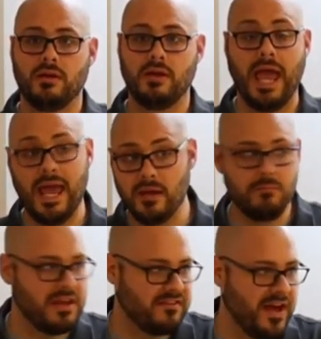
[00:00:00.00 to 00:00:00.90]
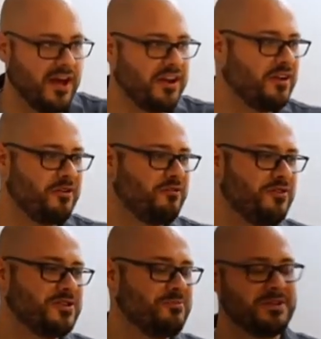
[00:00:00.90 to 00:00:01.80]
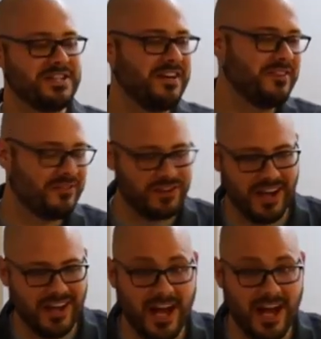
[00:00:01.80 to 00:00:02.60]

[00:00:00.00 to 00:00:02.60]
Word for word: can be found. I don't know if there's someone saved every day.